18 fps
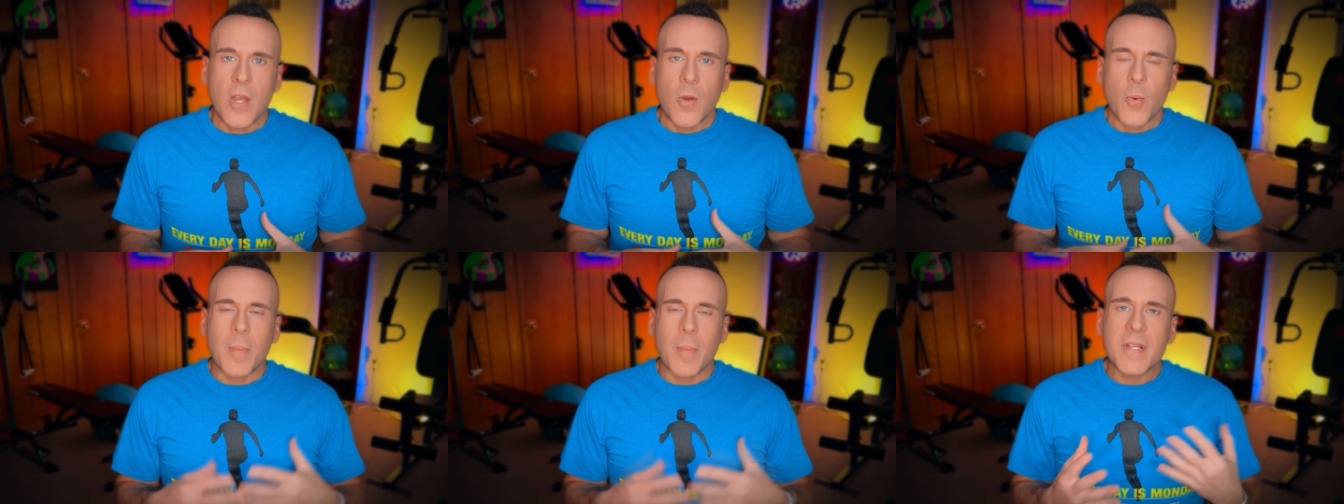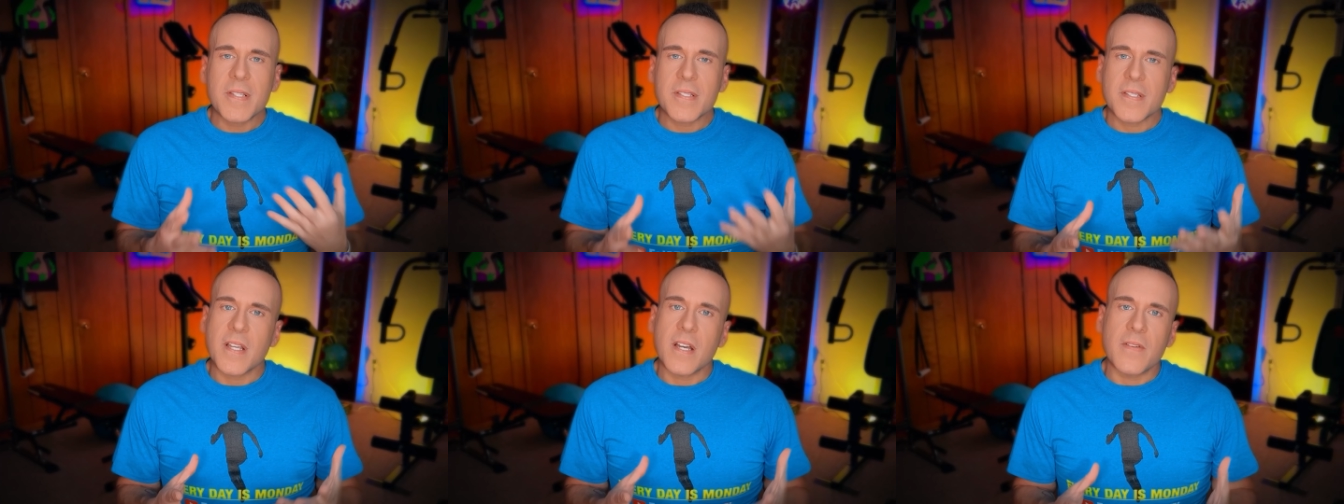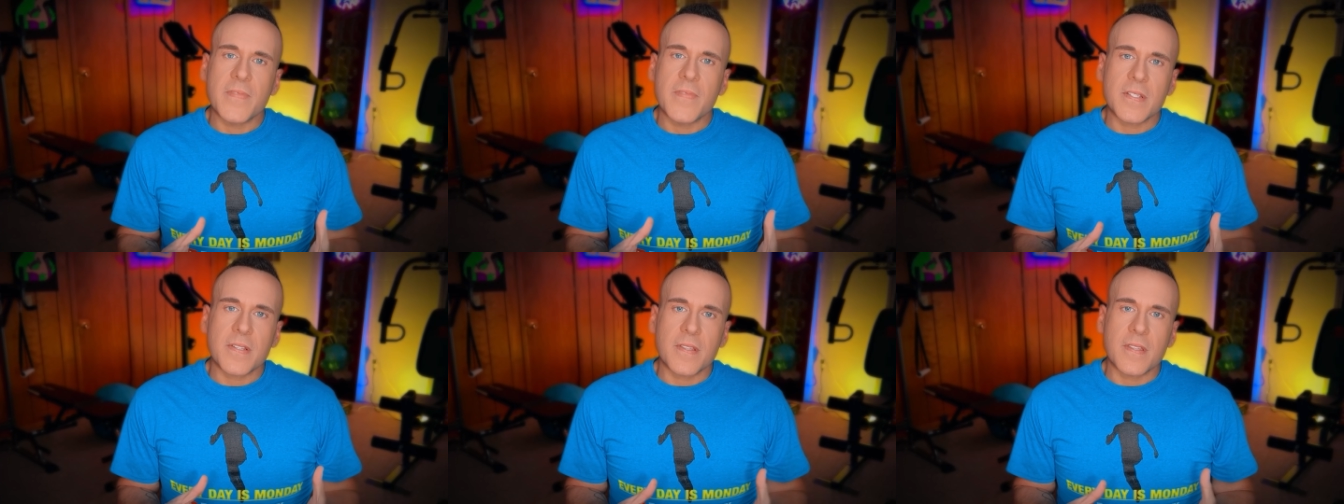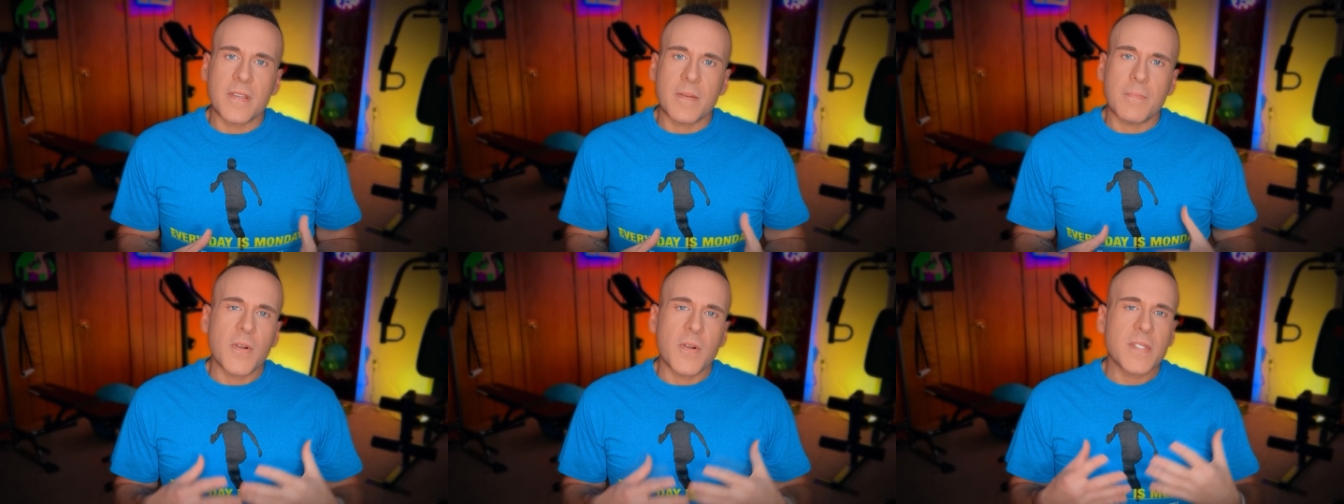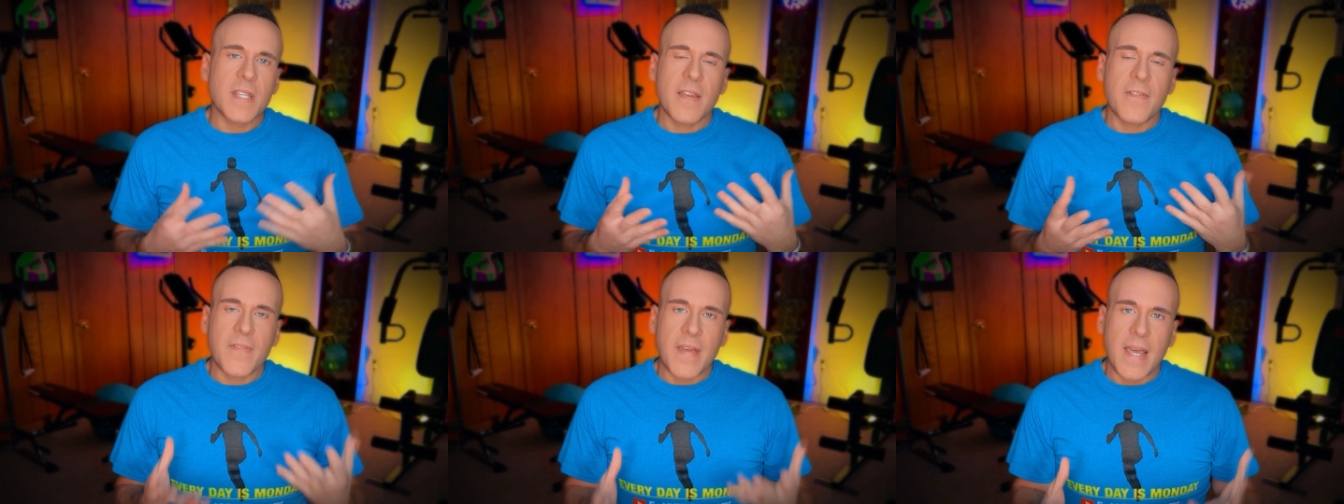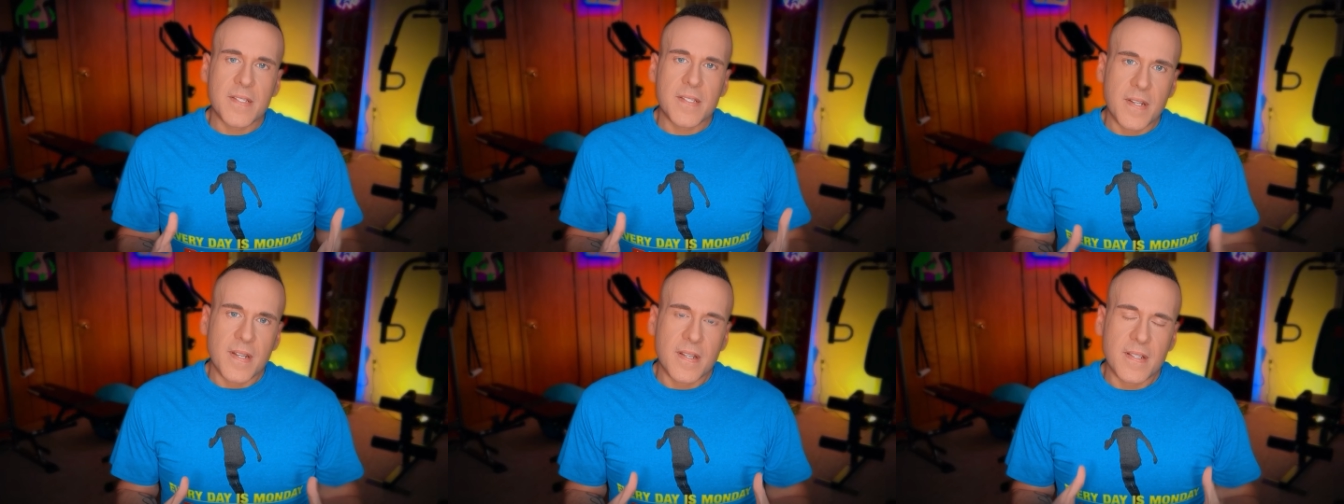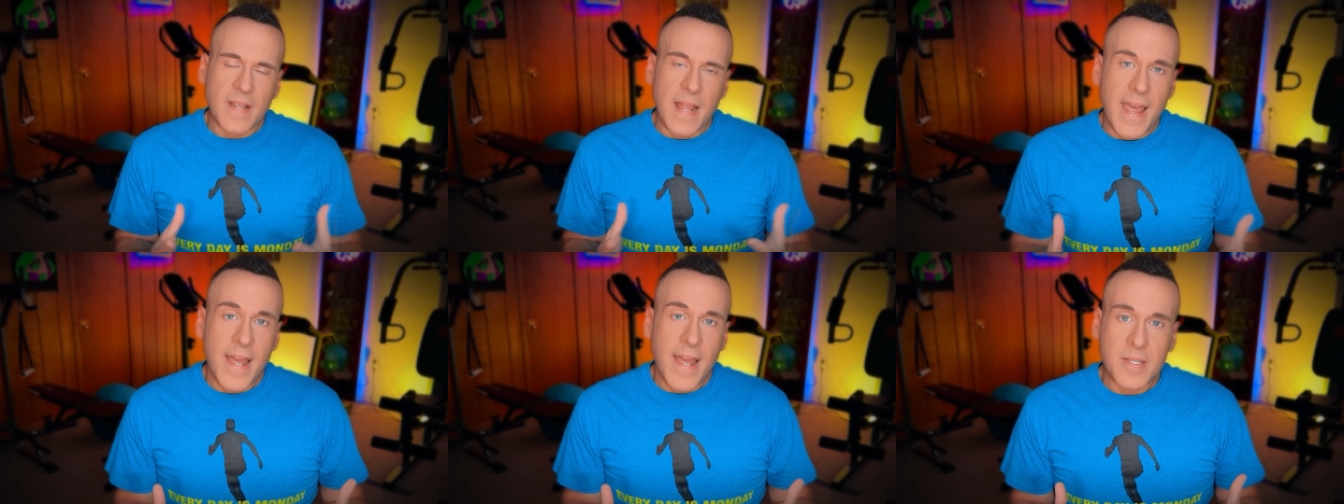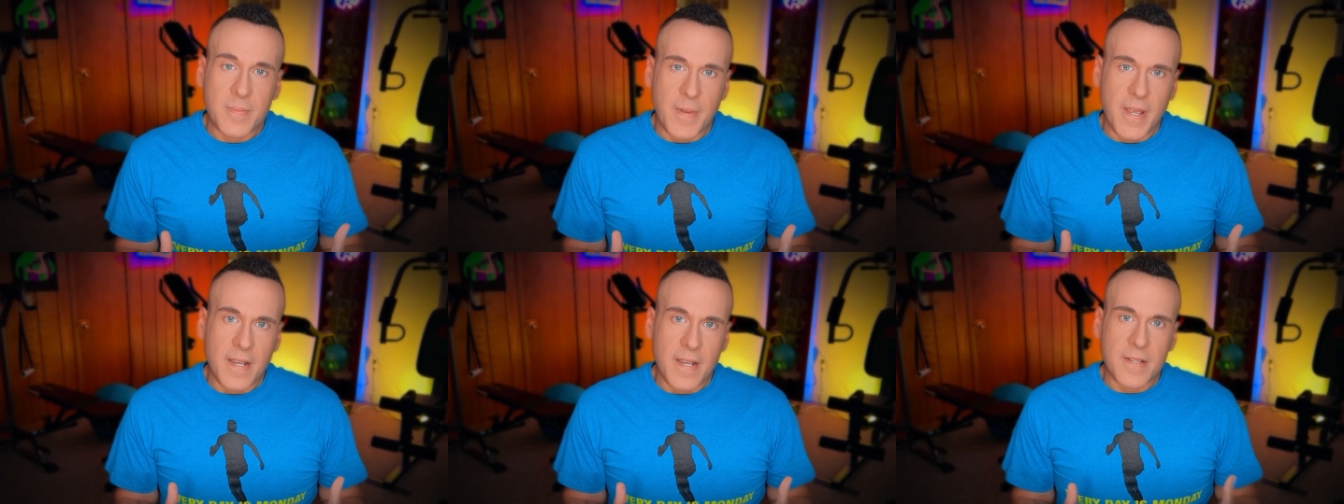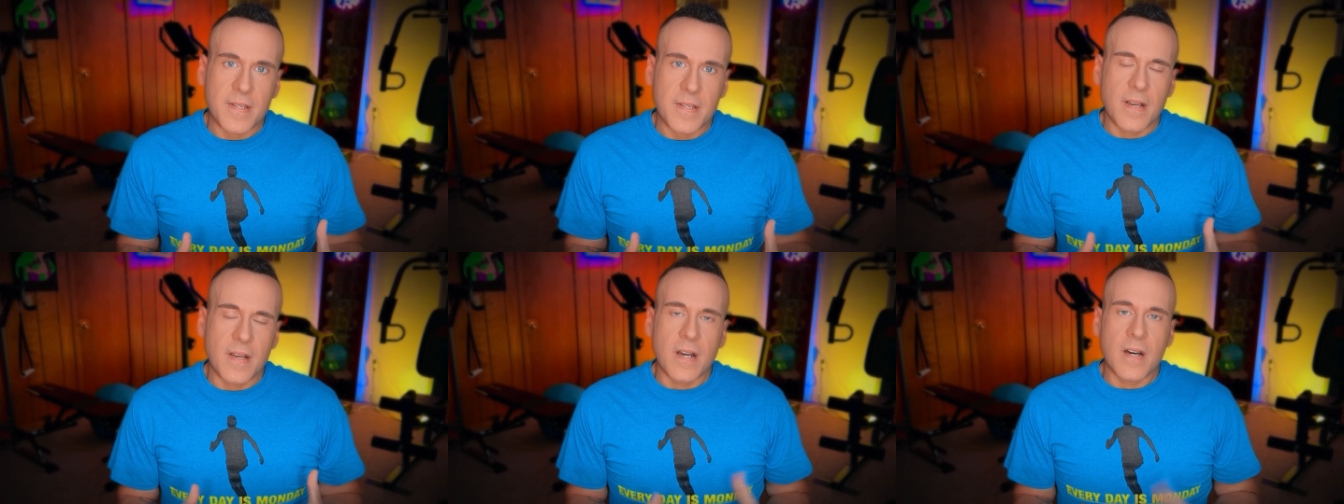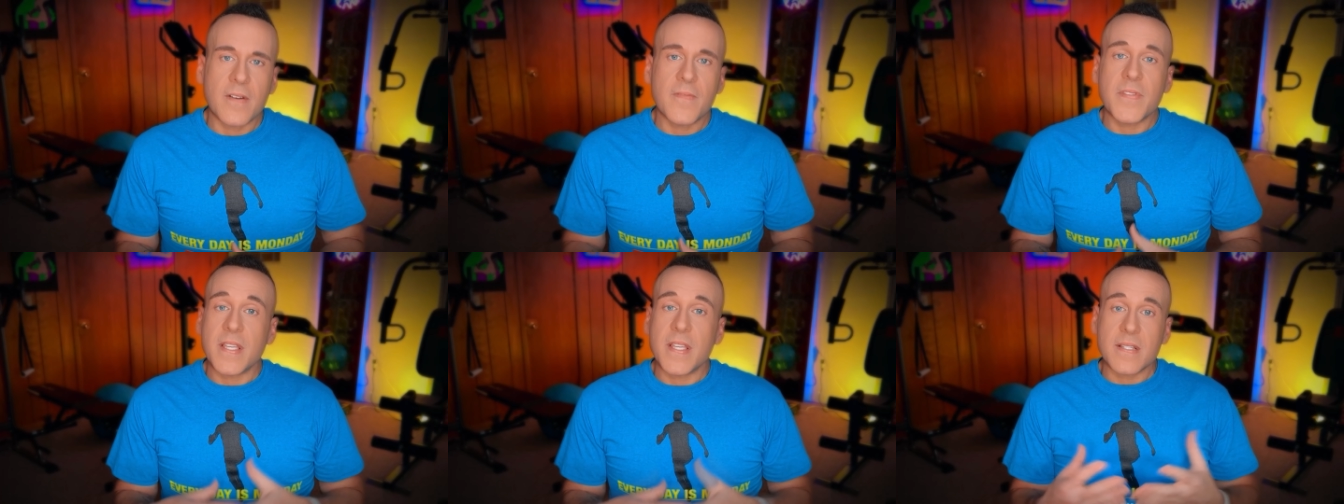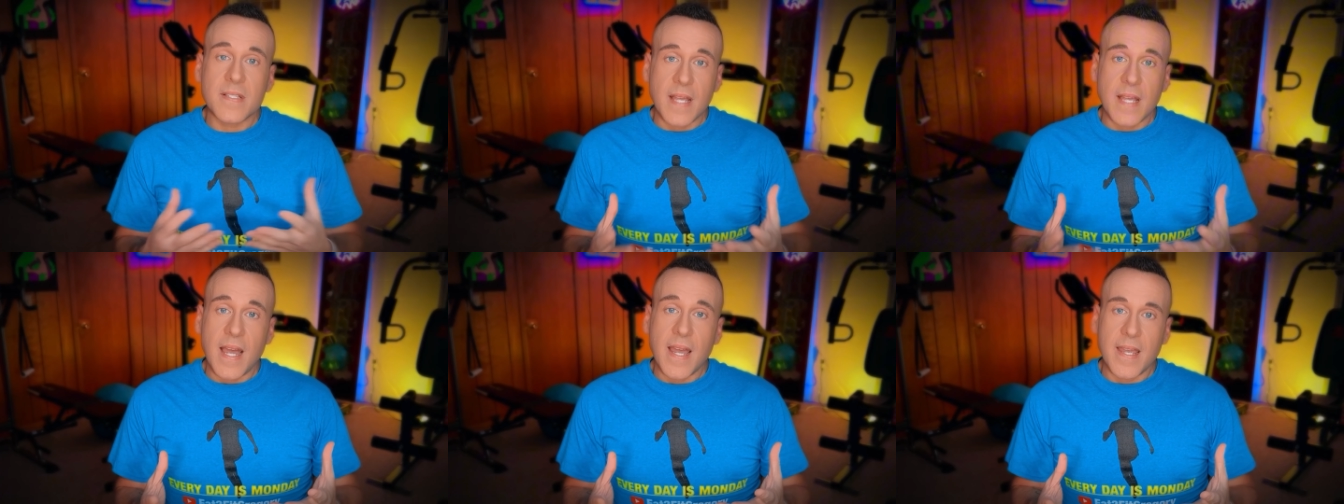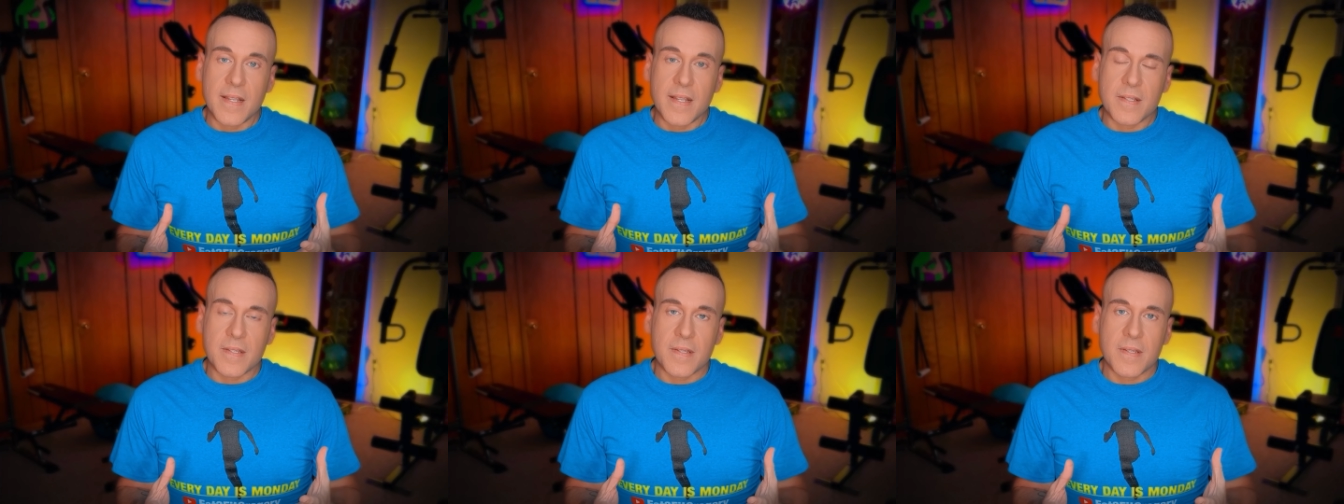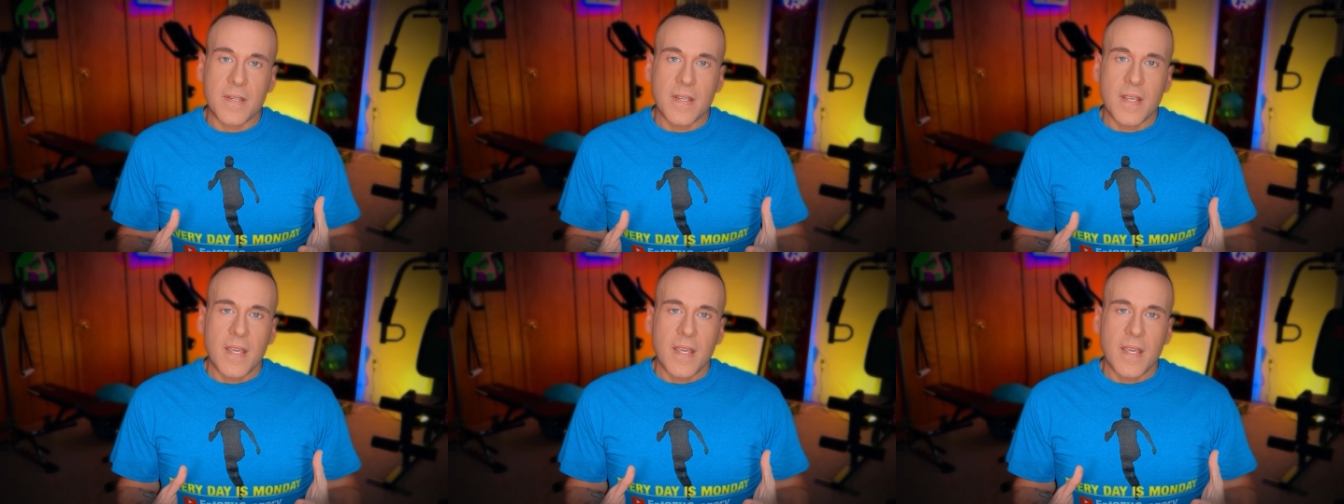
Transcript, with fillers: we must delve into the multifaceted aspects of these diets